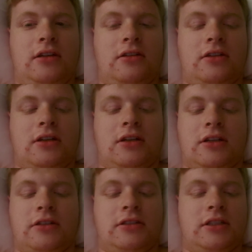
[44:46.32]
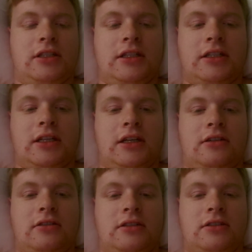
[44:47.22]
I'm not going to go into
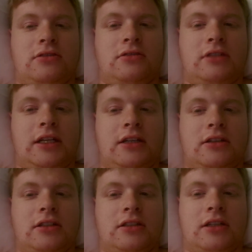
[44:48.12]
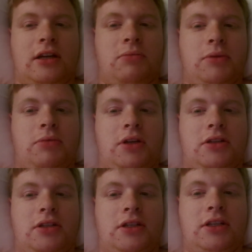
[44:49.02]
detail at all now, because I can't be
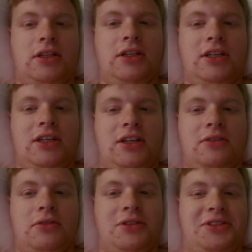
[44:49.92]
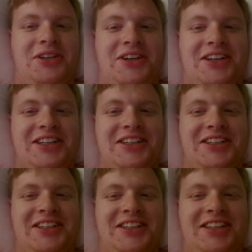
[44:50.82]
bothered. I'm too tired.
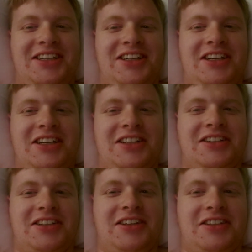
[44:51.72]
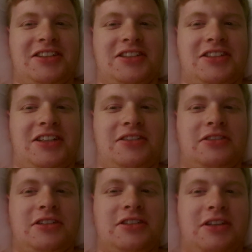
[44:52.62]
So I'll just tell
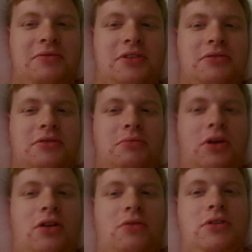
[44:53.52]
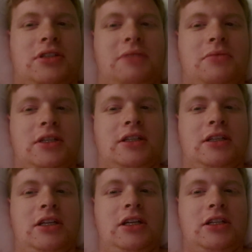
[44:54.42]
you sometime tomorrow or something
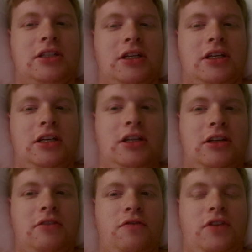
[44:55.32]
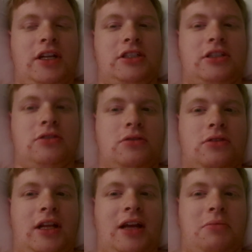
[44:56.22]
to finish this
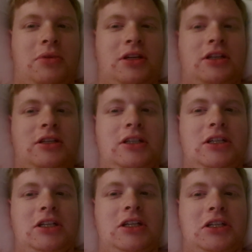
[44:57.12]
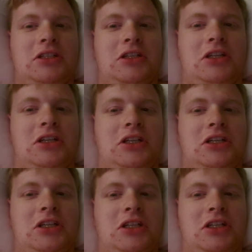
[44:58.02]
all up. So I
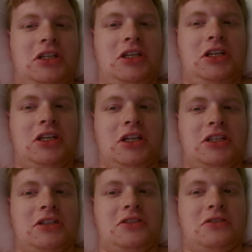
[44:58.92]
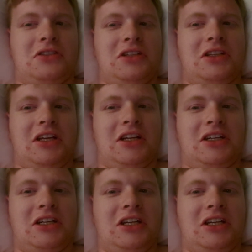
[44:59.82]
guess I'll talk to you then.